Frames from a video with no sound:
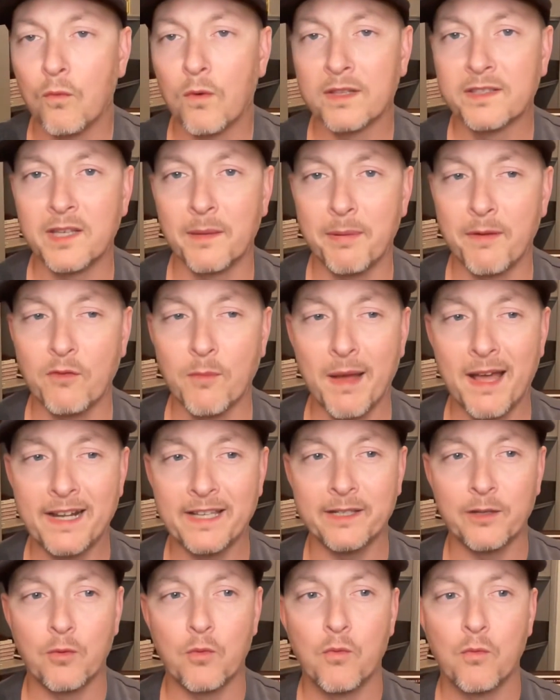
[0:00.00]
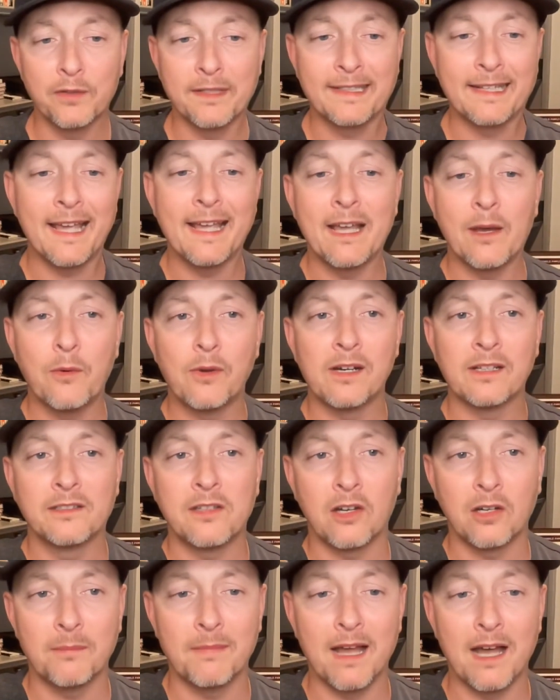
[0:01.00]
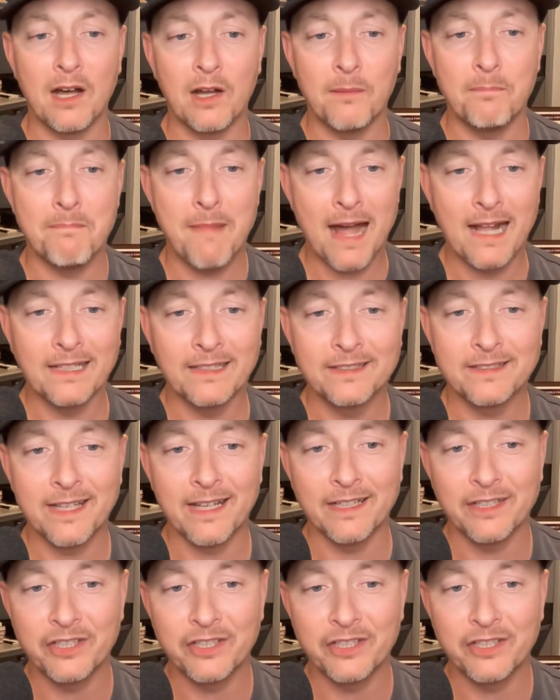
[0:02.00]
What's up, everybody? Well, today I wanted to talk about mindset